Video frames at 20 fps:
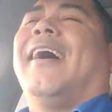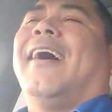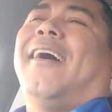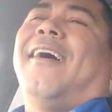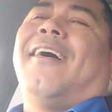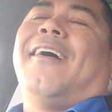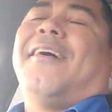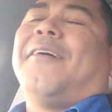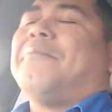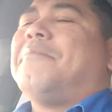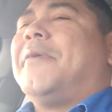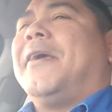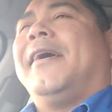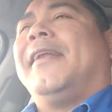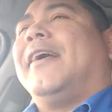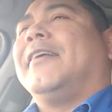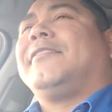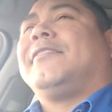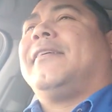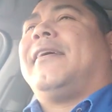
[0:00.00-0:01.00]
oh
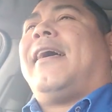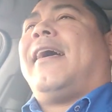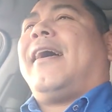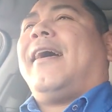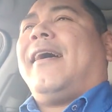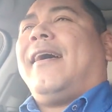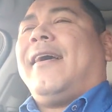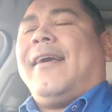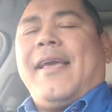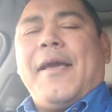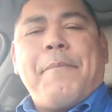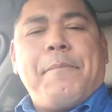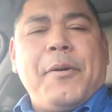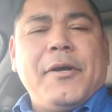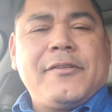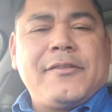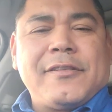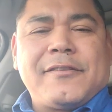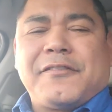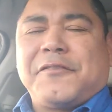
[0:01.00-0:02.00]
man, it
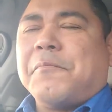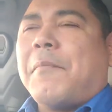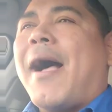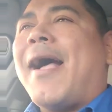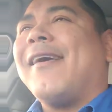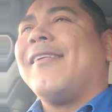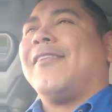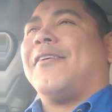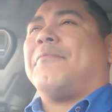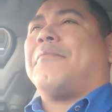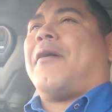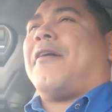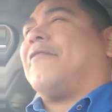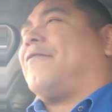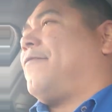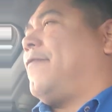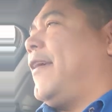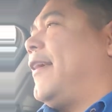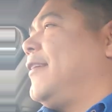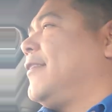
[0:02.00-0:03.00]
puts a smile on my
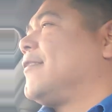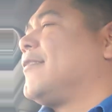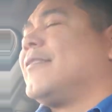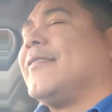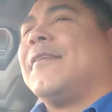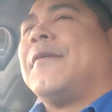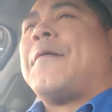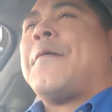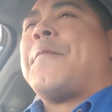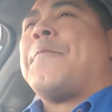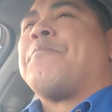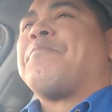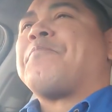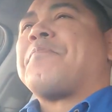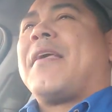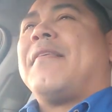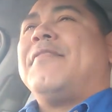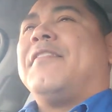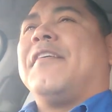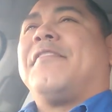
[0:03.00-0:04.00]
face.
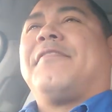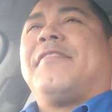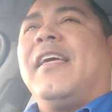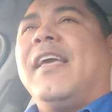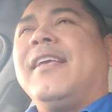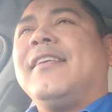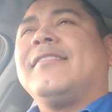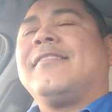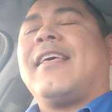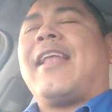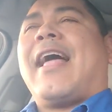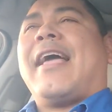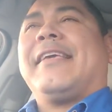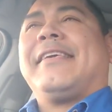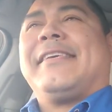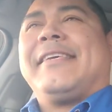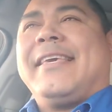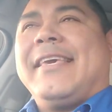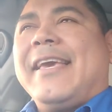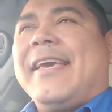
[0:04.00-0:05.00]
The things that I
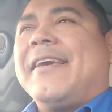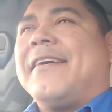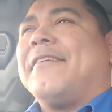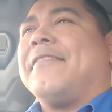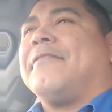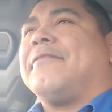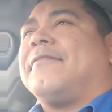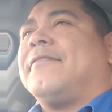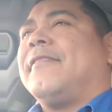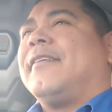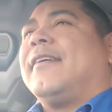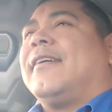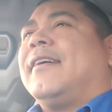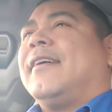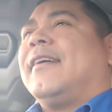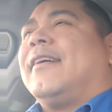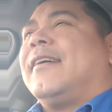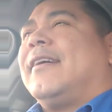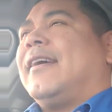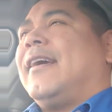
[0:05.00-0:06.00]
give,
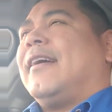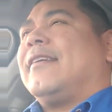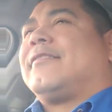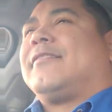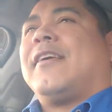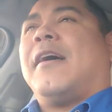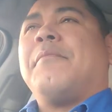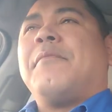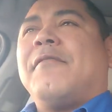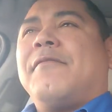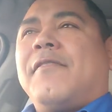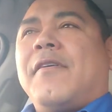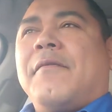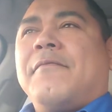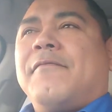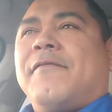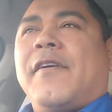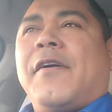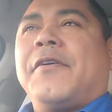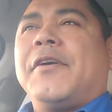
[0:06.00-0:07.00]
some of
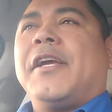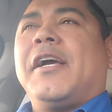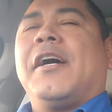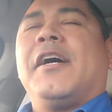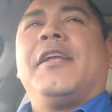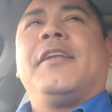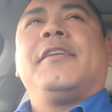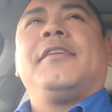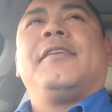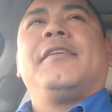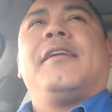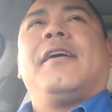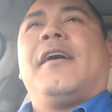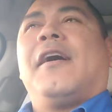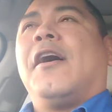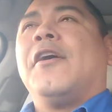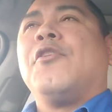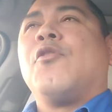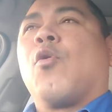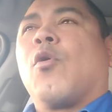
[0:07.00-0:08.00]
them very
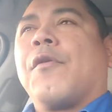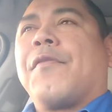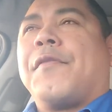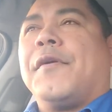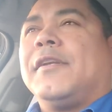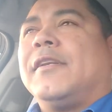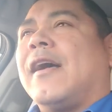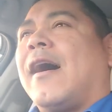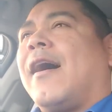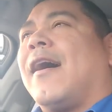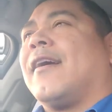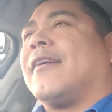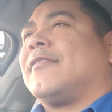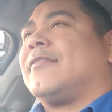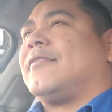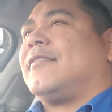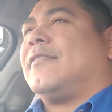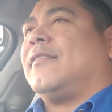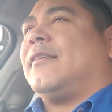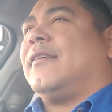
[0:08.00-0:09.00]

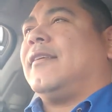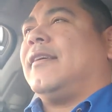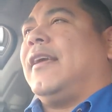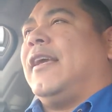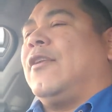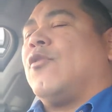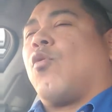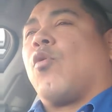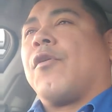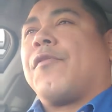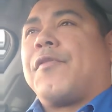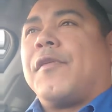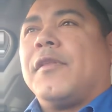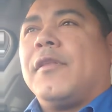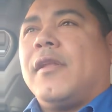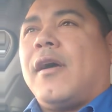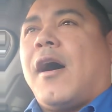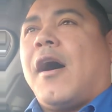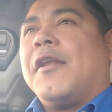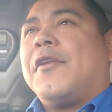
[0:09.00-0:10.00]
unorthodox, in
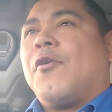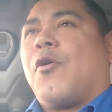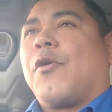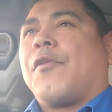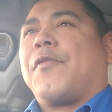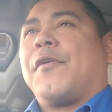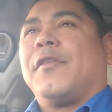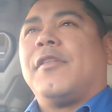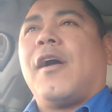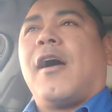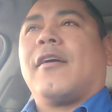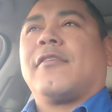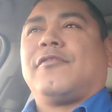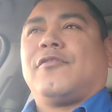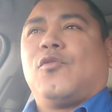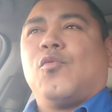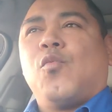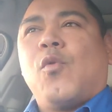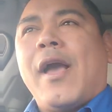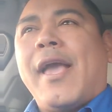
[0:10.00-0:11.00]

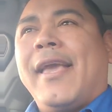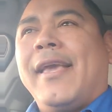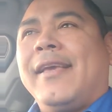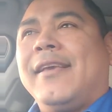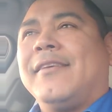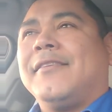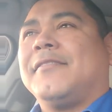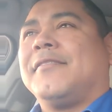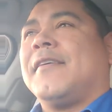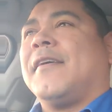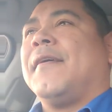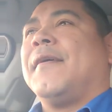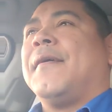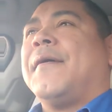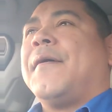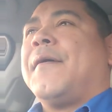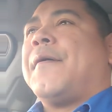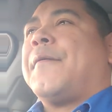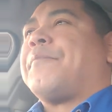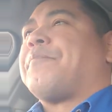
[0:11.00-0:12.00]
unorthodox ways.
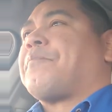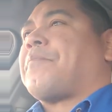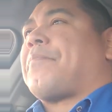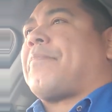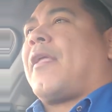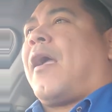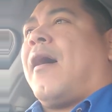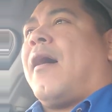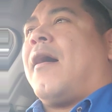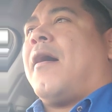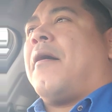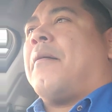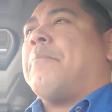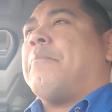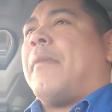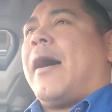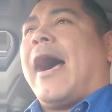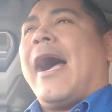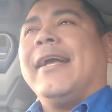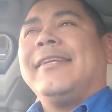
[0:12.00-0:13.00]

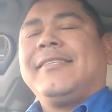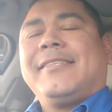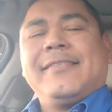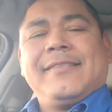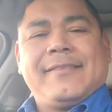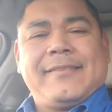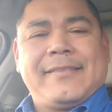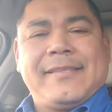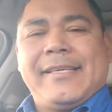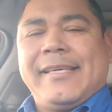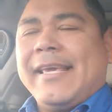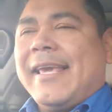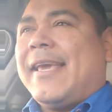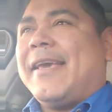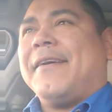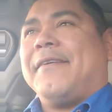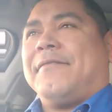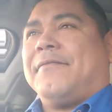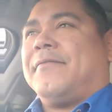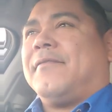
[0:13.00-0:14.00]
I just
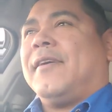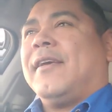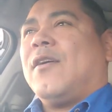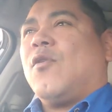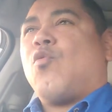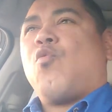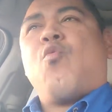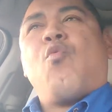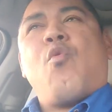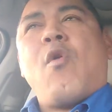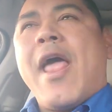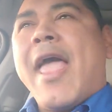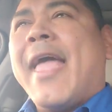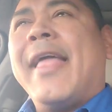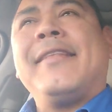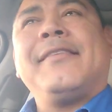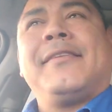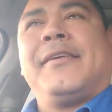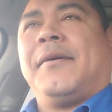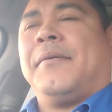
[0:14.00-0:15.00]
give
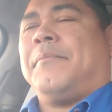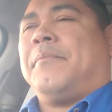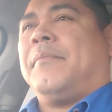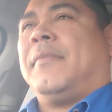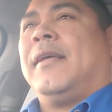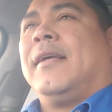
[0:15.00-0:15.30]
random.